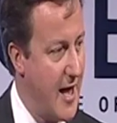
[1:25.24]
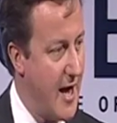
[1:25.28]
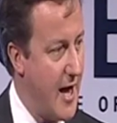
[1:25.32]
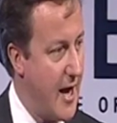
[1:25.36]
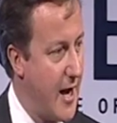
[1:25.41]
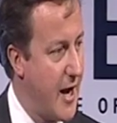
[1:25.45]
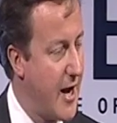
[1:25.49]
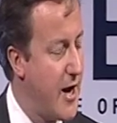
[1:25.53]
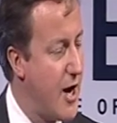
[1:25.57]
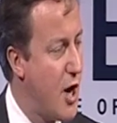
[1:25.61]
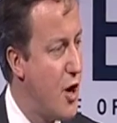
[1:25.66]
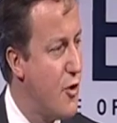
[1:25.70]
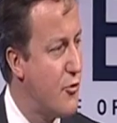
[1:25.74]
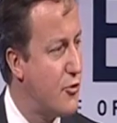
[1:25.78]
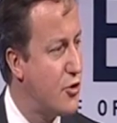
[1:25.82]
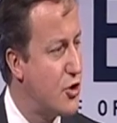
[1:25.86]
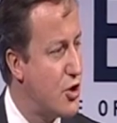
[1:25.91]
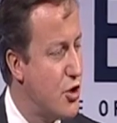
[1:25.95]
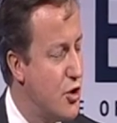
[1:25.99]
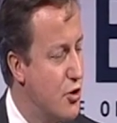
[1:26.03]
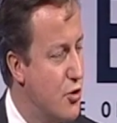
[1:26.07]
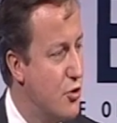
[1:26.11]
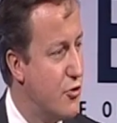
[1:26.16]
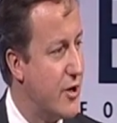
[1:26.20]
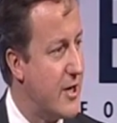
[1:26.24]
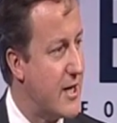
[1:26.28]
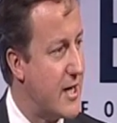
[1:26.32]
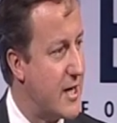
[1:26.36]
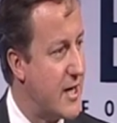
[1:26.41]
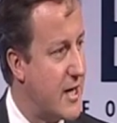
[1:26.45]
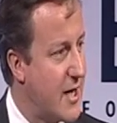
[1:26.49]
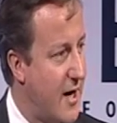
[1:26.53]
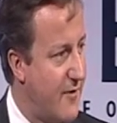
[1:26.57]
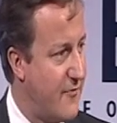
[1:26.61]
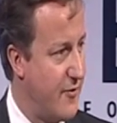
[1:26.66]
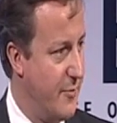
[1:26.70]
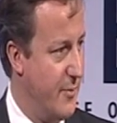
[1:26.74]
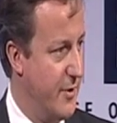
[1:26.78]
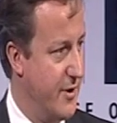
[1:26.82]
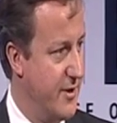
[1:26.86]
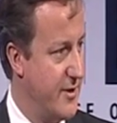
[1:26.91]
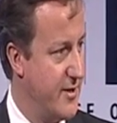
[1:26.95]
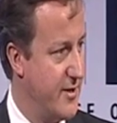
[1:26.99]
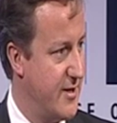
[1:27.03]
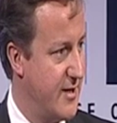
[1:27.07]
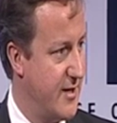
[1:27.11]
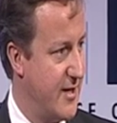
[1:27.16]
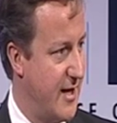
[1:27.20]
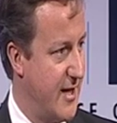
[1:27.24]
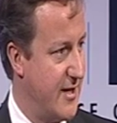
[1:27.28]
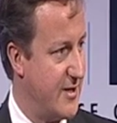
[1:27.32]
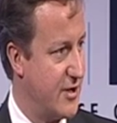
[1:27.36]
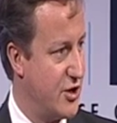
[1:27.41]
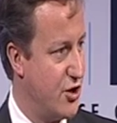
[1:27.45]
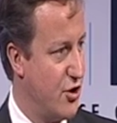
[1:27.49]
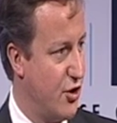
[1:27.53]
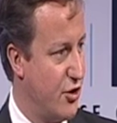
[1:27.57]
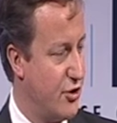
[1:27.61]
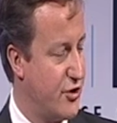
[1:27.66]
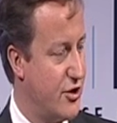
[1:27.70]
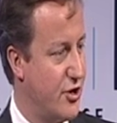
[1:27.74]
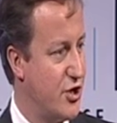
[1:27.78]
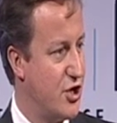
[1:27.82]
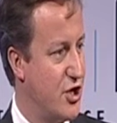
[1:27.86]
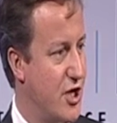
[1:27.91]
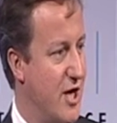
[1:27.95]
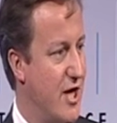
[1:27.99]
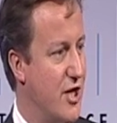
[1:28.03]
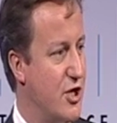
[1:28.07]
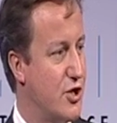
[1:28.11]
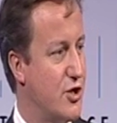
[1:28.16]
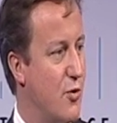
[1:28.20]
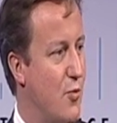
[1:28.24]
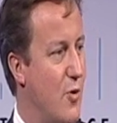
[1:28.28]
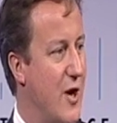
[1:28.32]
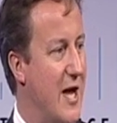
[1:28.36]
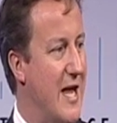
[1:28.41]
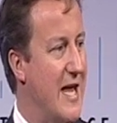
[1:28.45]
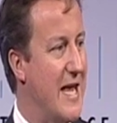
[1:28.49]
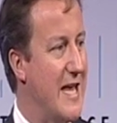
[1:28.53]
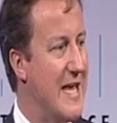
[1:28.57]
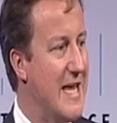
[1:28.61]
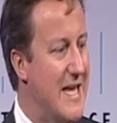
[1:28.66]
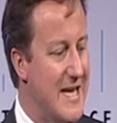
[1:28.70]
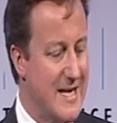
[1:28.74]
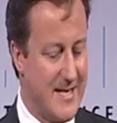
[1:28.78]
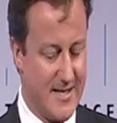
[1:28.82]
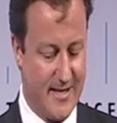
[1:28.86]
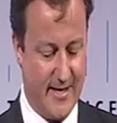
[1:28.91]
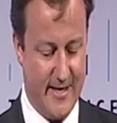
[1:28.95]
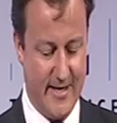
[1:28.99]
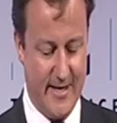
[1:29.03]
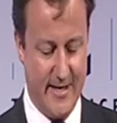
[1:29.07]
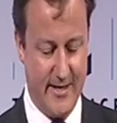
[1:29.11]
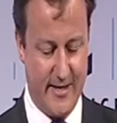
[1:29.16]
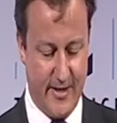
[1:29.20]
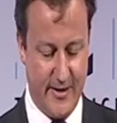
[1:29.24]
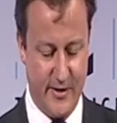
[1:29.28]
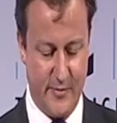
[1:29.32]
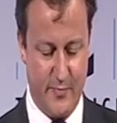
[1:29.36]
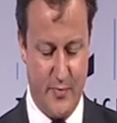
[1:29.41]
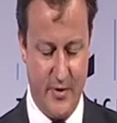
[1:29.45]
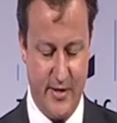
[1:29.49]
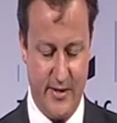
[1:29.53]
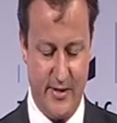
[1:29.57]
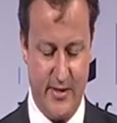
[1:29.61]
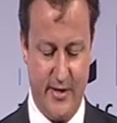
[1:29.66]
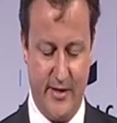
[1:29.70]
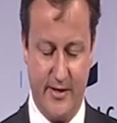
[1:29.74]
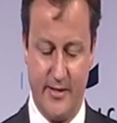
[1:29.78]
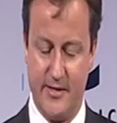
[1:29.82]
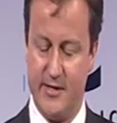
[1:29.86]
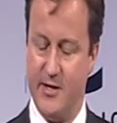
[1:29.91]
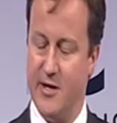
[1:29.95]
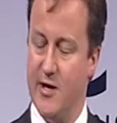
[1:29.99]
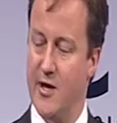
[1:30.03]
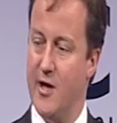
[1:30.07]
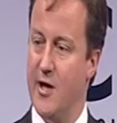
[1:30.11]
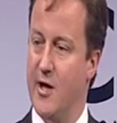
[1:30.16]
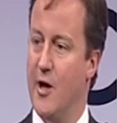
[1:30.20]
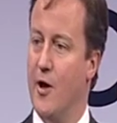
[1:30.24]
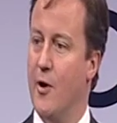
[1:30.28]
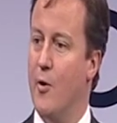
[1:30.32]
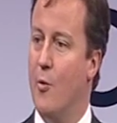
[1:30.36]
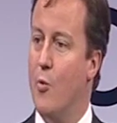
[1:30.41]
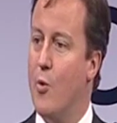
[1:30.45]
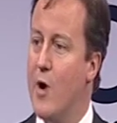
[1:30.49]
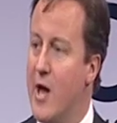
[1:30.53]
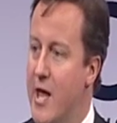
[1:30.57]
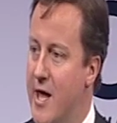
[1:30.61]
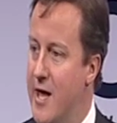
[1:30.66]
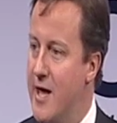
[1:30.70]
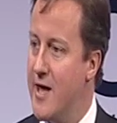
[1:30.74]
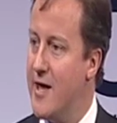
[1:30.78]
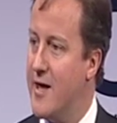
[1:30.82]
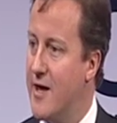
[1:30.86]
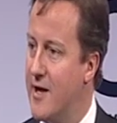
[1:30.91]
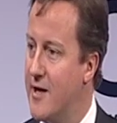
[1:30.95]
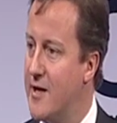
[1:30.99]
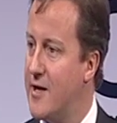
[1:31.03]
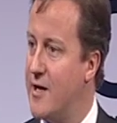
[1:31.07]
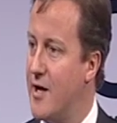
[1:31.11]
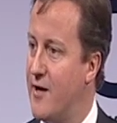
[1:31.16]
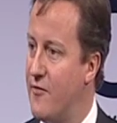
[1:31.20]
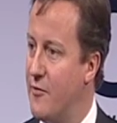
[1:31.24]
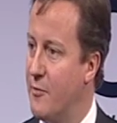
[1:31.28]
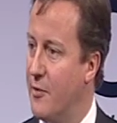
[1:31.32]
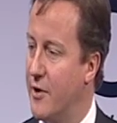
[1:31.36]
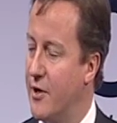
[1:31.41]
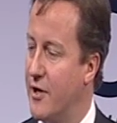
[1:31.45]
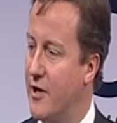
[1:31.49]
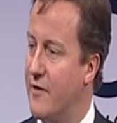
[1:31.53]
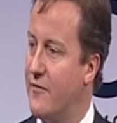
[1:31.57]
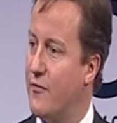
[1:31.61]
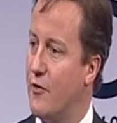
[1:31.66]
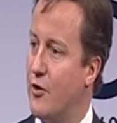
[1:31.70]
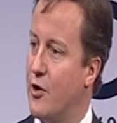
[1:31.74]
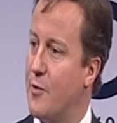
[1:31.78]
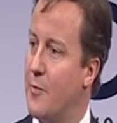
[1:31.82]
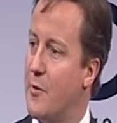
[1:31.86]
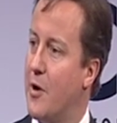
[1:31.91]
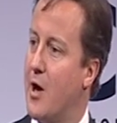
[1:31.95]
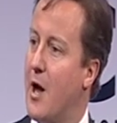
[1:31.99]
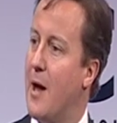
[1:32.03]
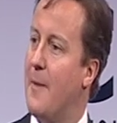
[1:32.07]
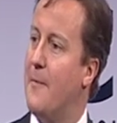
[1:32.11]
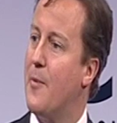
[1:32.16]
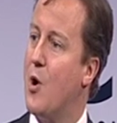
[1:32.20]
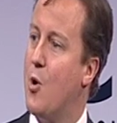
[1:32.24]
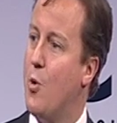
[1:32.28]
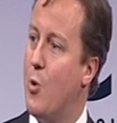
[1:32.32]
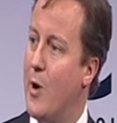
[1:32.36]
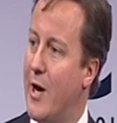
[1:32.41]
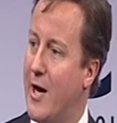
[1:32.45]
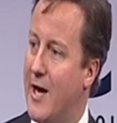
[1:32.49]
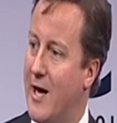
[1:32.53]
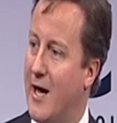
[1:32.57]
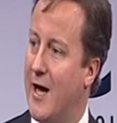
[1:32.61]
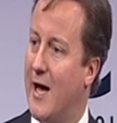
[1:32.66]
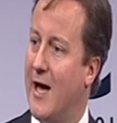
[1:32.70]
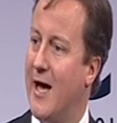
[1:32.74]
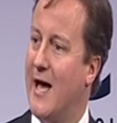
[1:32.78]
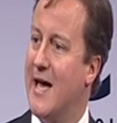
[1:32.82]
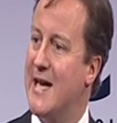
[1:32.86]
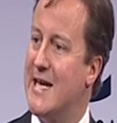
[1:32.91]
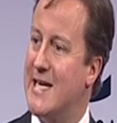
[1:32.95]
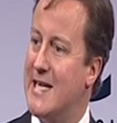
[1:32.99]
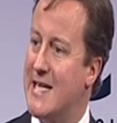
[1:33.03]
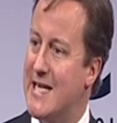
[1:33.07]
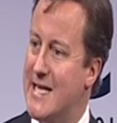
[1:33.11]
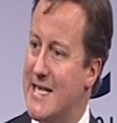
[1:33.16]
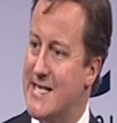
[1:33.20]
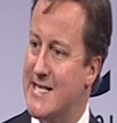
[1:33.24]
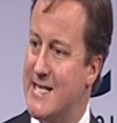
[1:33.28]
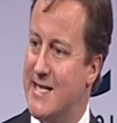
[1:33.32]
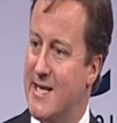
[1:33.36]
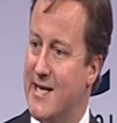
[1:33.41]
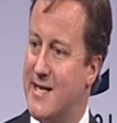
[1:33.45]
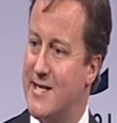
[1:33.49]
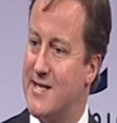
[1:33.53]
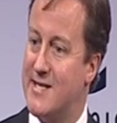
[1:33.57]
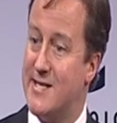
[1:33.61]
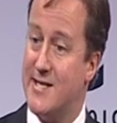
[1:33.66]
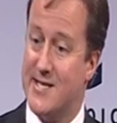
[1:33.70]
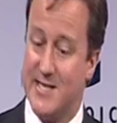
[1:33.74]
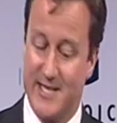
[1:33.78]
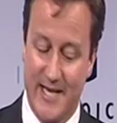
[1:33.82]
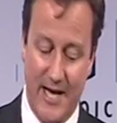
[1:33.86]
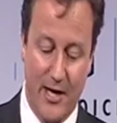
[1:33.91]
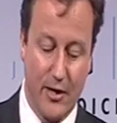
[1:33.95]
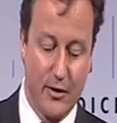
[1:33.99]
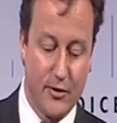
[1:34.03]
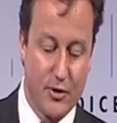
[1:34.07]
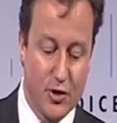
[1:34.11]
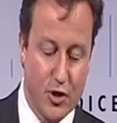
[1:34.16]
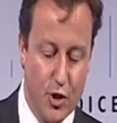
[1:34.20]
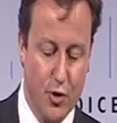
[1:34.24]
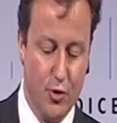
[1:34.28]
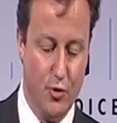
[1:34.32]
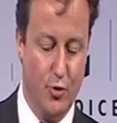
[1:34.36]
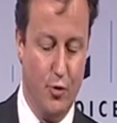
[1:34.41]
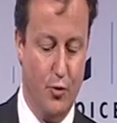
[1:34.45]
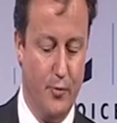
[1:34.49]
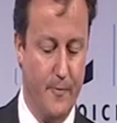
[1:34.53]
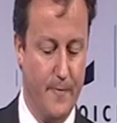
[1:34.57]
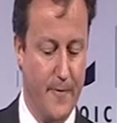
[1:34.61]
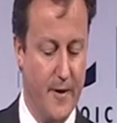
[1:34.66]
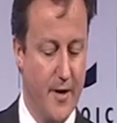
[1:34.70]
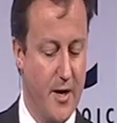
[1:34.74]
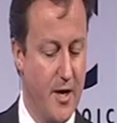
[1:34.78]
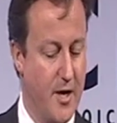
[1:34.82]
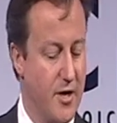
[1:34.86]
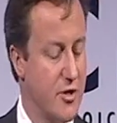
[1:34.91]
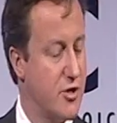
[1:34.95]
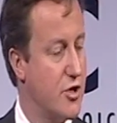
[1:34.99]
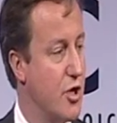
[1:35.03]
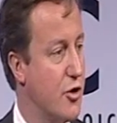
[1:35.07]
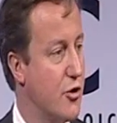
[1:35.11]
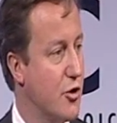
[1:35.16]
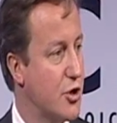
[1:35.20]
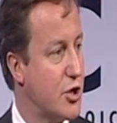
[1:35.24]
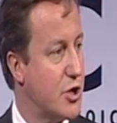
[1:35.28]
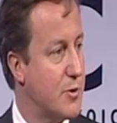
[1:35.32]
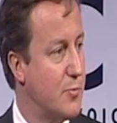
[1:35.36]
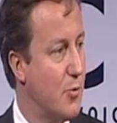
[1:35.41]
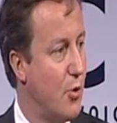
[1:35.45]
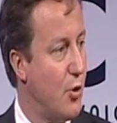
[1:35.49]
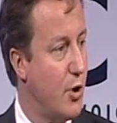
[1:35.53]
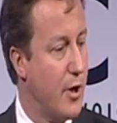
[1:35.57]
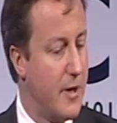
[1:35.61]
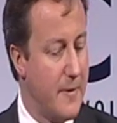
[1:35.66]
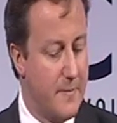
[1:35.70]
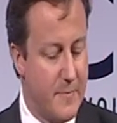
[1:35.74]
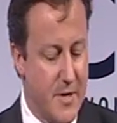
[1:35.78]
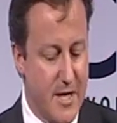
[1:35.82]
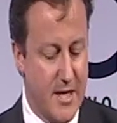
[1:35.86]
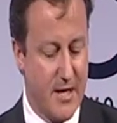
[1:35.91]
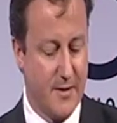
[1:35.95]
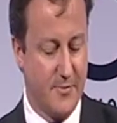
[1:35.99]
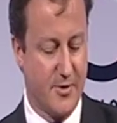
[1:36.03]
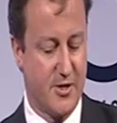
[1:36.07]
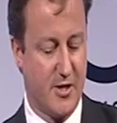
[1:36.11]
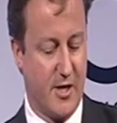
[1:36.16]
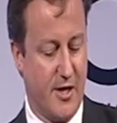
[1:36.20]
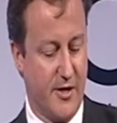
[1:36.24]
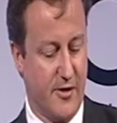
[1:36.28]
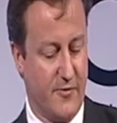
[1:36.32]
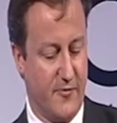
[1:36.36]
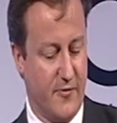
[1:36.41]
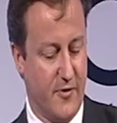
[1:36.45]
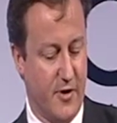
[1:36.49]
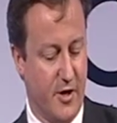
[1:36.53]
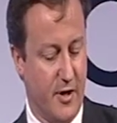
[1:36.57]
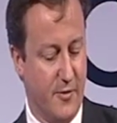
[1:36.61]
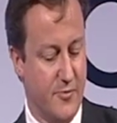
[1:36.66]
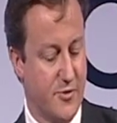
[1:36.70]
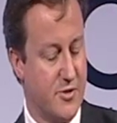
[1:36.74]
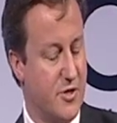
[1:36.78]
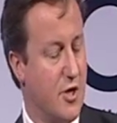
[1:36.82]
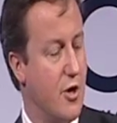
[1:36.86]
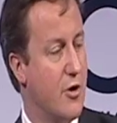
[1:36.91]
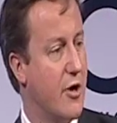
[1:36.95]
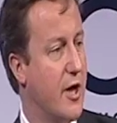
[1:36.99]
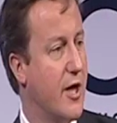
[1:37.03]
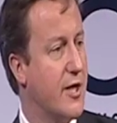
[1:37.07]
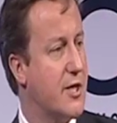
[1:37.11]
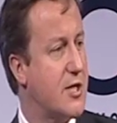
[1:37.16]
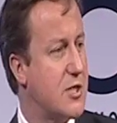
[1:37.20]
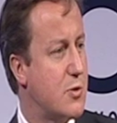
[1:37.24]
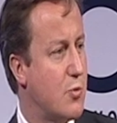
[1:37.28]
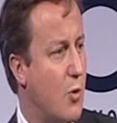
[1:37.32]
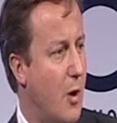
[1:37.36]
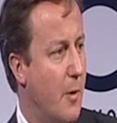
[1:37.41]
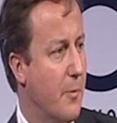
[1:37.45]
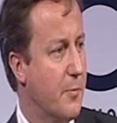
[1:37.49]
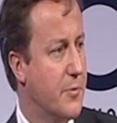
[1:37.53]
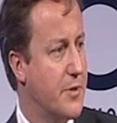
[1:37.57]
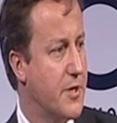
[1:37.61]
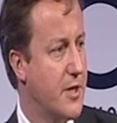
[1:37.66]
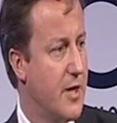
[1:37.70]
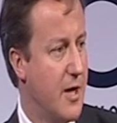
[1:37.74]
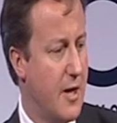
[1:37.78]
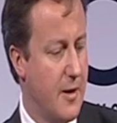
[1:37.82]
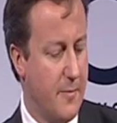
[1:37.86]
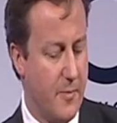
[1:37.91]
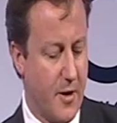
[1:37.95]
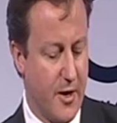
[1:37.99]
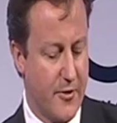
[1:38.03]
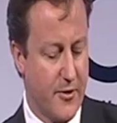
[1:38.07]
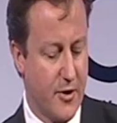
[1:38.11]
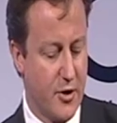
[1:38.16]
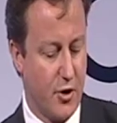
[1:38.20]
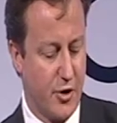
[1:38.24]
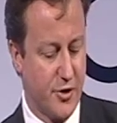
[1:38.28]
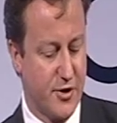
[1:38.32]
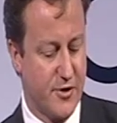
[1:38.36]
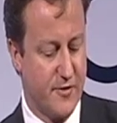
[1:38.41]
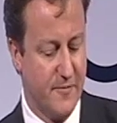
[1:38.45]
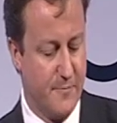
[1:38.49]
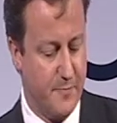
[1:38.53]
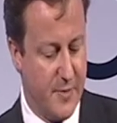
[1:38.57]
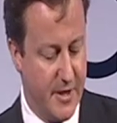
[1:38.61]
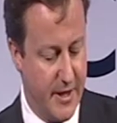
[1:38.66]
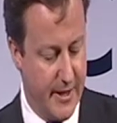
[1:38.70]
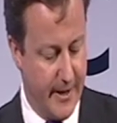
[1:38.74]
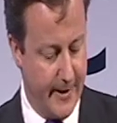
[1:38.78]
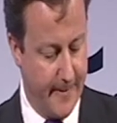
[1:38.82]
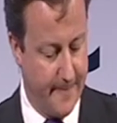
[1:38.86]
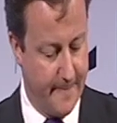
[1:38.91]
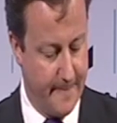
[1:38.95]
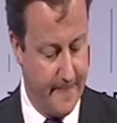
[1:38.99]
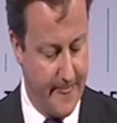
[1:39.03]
And I know, too, that government has got to change the way it does business. We, in government, have got to become quicker and easier to sell to, so that small and medium-sized firms don't get swamped by the cost of bidding.